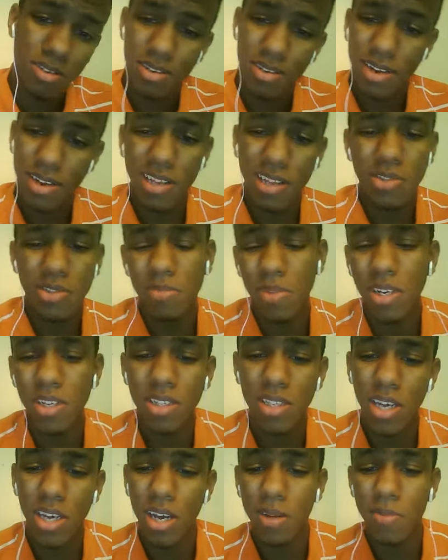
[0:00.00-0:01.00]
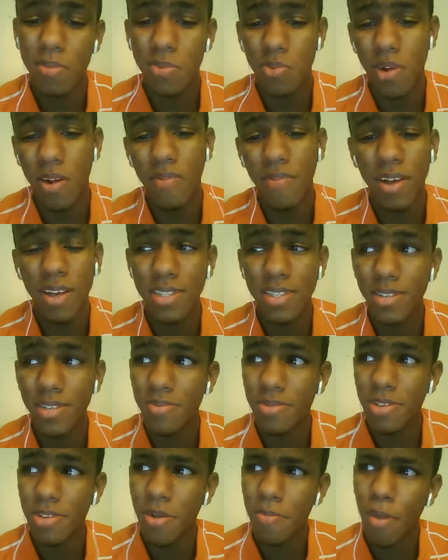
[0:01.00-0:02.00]
Not too many times. When I find stuff
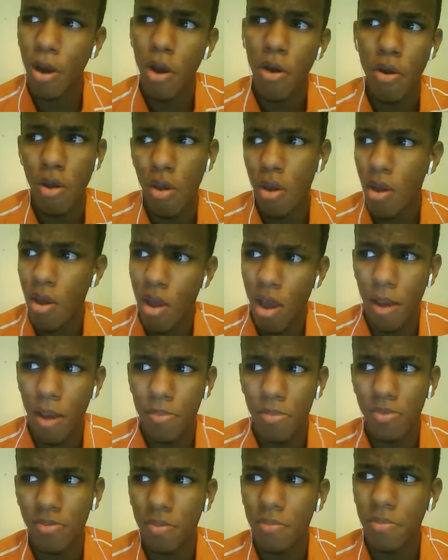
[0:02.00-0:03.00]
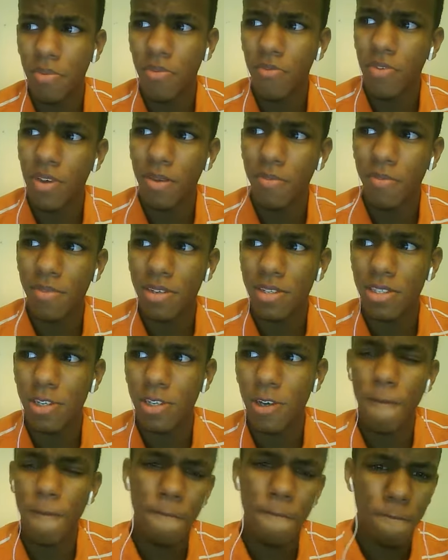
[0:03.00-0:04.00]
to talk about, I'm gonna, I'm gonna vent
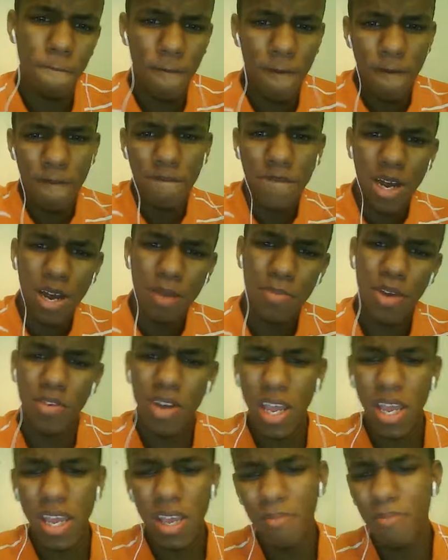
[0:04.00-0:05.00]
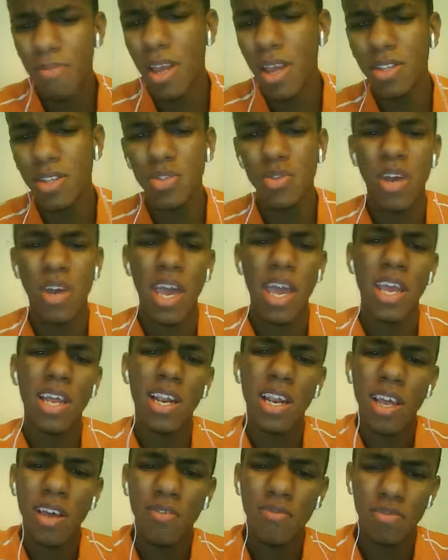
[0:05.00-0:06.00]
myself. Find me on that NBA
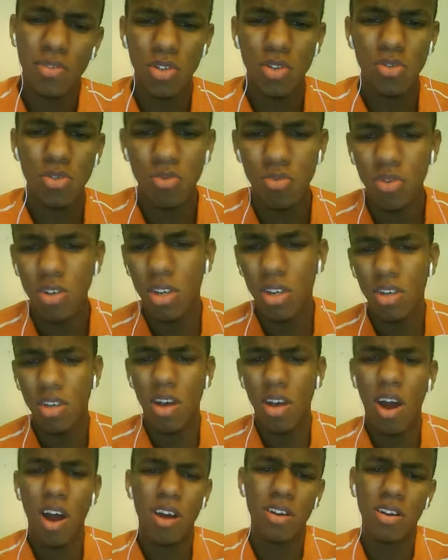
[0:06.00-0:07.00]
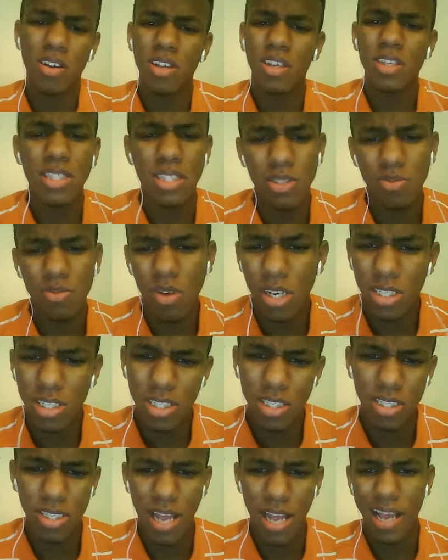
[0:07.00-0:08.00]
2K11 too. All the niggas is watching
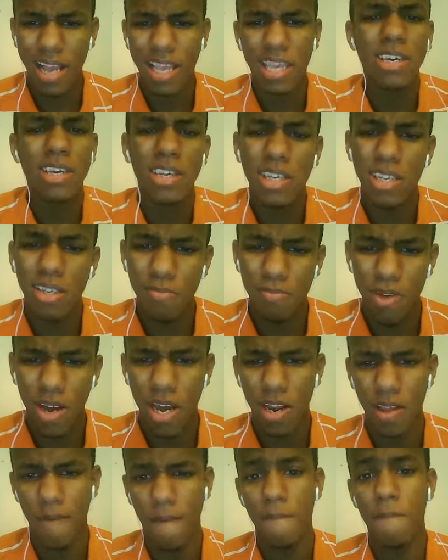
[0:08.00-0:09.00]
this. I kill anybody.